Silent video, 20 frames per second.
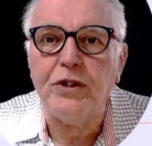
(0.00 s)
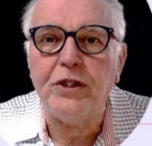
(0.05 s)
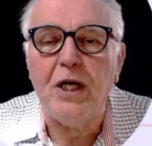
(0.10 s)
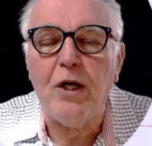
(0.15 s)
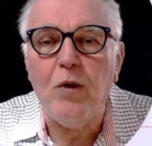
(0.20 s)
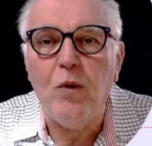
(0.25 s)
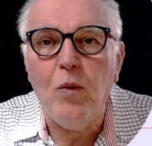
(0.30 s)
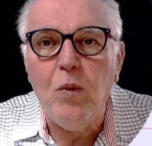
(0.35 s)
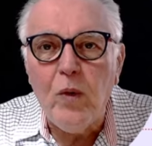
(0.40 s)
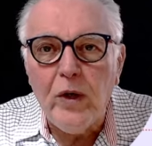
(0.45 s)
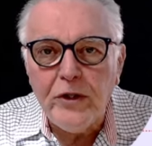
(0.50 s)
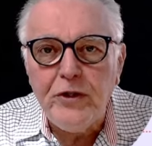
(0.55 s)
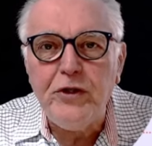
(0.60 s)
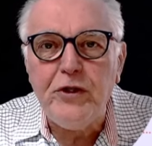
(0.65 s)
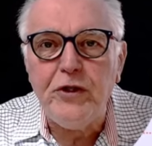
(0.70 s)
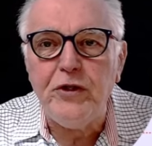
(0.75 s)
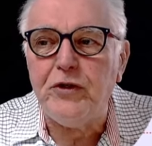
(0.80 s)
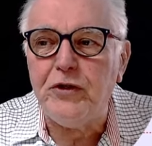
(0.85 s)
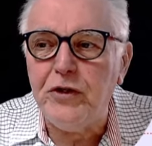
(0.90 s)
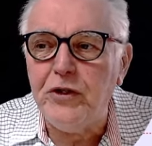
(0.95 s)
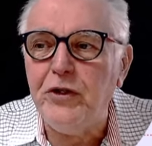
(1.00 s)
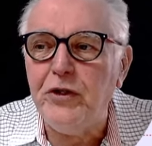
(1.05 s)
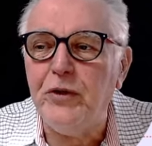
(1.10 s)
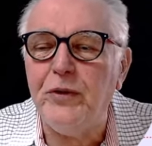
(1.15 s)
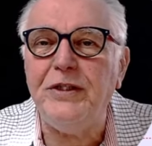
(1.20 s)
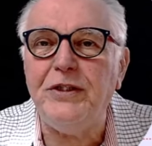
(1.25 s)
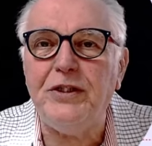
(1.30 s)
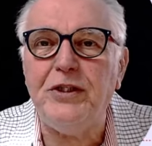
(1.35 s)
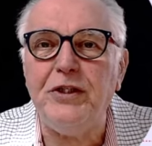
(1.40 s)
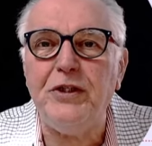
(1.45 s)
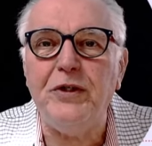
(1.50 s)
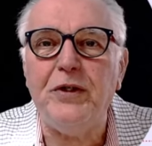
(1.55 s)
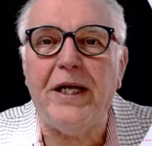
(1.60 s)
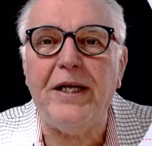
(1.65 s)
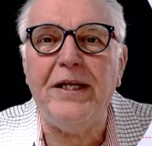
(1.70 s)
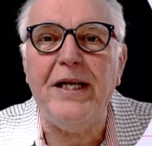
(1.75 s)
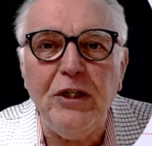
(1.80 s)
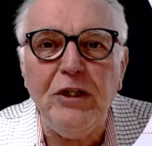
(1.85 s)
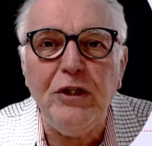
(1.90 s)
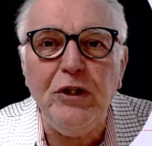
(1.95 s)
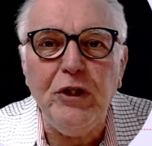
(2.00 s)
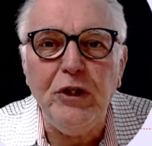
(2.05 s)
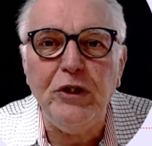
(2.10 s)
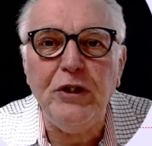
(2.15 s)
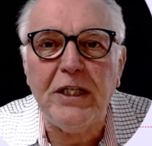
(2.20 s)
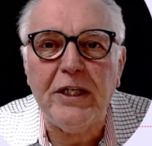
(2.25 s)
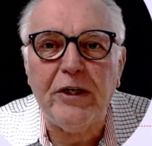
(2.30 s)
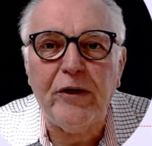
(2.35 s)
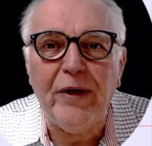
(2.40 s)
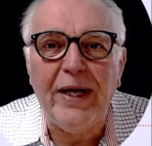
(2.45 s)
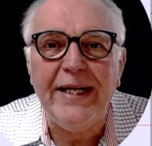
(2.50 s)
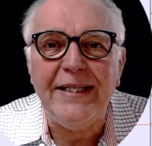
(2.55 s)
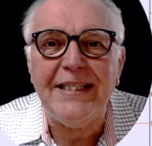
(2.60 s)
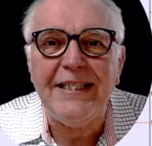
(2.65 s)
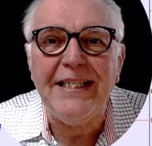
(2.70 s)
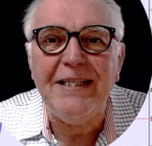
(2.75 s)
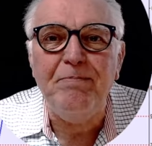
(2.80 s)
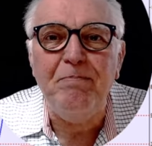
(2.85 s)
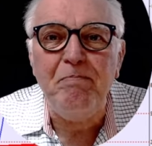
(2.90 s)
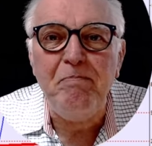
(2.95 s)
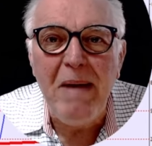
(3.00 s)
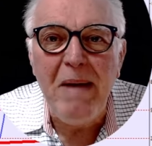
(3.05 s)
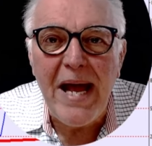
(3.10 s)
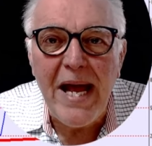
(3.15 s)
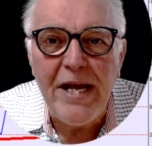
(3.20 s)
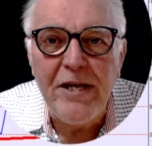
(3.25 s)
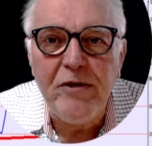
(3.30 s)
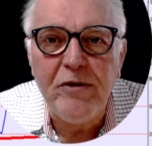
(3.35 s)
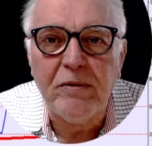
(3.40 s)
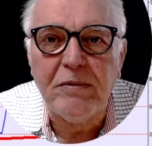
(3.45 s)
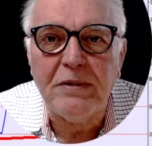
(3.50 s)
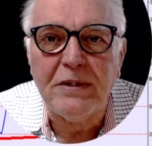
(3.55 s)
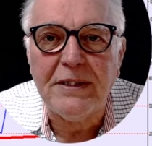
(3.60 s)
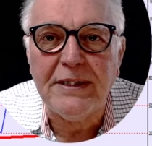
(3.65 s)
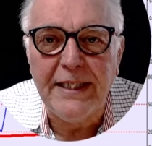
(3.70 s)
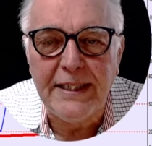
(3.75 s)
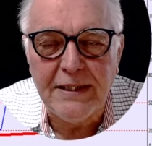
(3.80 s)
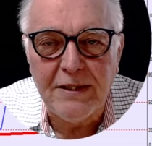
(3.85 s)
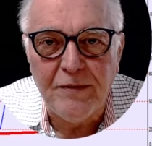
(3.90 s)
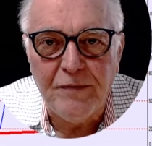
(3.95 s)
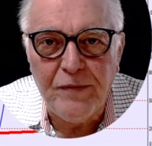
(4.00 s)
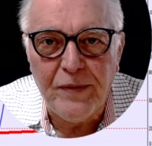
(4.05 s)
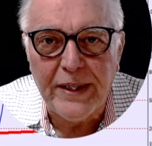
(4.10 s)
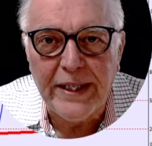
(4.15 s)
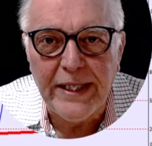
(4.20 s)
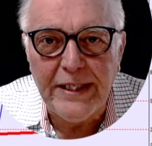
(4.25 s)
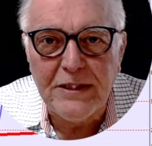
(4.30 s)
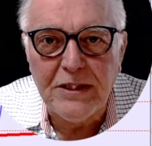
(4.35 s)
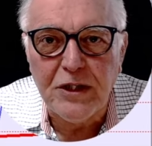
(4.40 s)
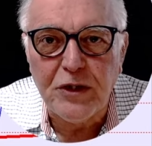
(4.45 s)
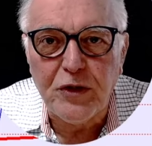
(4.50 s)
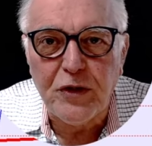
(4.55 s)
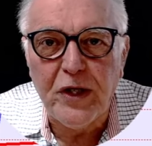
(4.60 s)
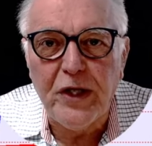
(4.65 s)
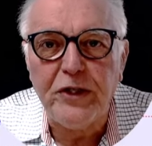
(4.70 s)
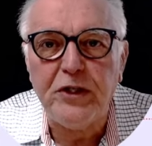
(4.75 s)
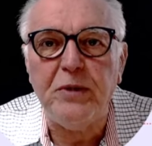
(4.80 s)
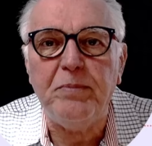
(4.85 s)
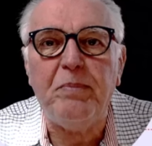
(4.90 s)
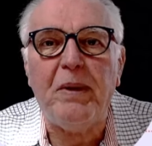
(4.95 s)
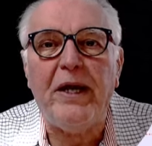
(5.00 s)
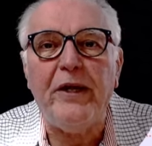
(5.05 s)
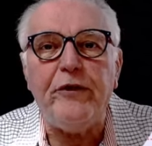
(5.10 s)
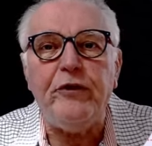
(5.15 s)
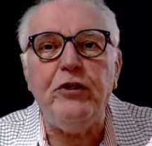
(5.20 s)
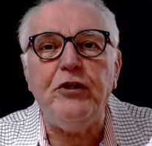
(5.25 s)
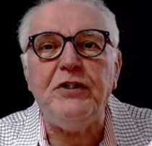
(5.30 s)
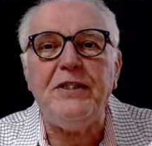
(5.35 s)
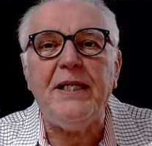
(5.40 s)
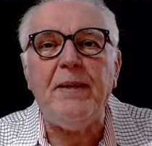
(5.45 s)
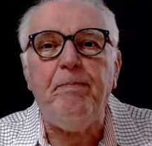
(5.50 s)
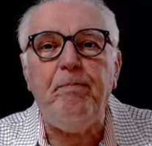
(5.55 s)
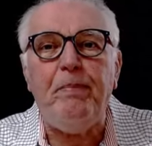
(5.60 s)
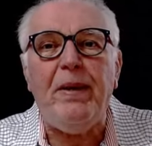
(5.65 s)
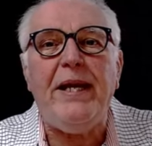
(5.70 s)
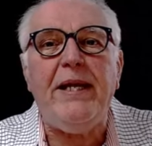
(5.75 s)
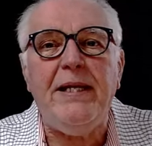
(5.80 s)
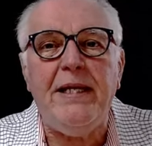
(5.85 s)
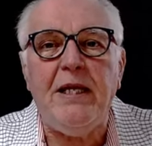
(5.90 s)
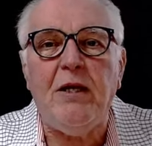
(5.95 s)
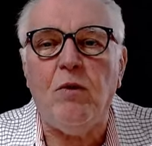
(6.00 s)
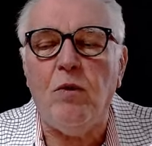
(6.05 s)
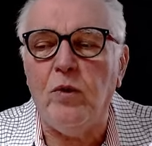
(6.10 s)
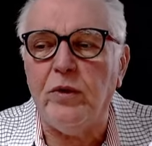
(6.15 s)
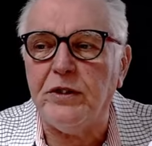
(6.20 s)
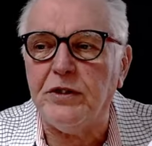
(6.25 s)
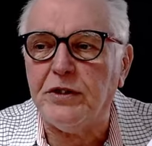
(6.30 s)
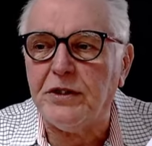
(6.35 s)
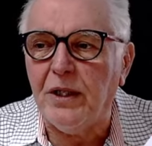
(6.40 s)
So what you do is you can you create a manual set and forget situation by using pending orders.